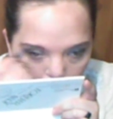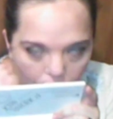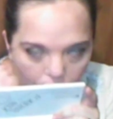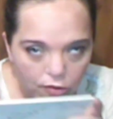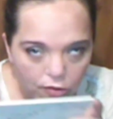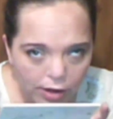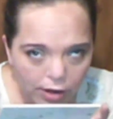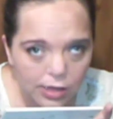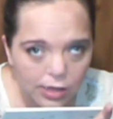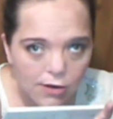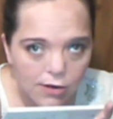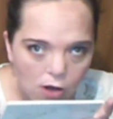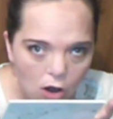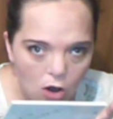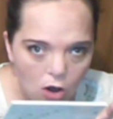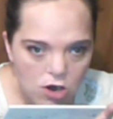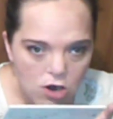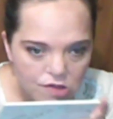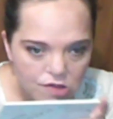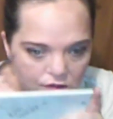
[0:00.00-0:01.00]
The one thing that
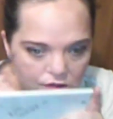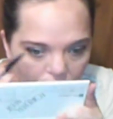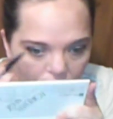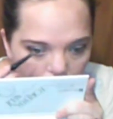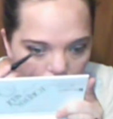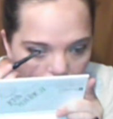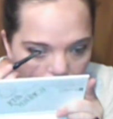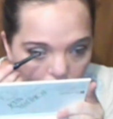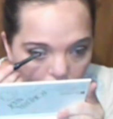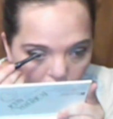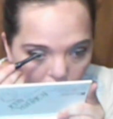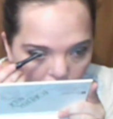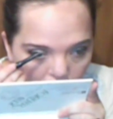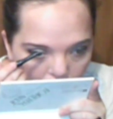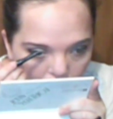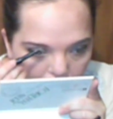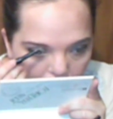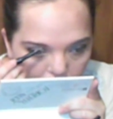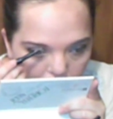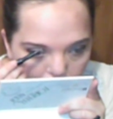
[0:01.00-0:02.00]
are hardest to use up
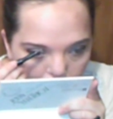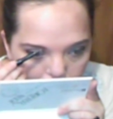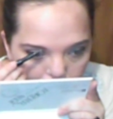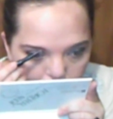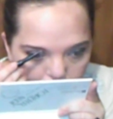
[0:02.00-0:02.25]
are like